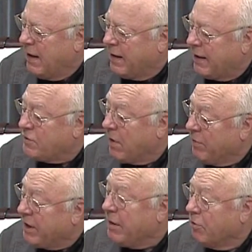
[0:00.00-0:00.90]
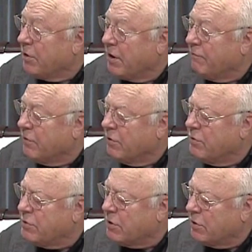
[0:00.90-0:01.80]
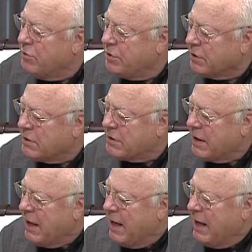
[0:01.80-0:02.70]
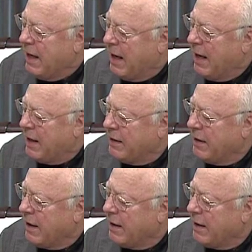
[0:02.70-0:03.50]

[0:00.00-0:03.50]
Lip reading: and that's why we keep looking for new solutions. And